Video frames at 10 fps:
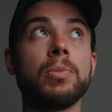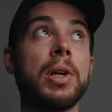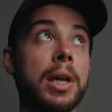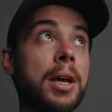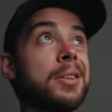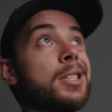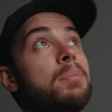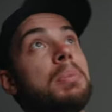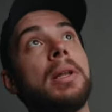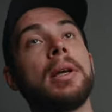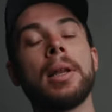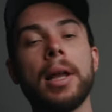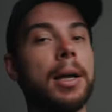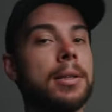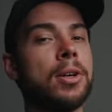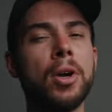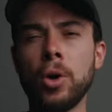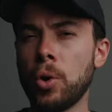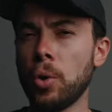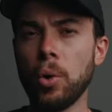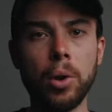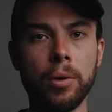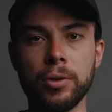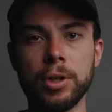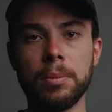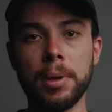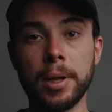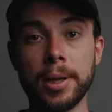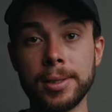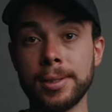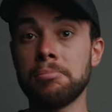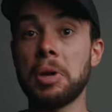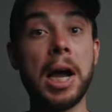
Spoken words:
Again, it's spilling light all over the place.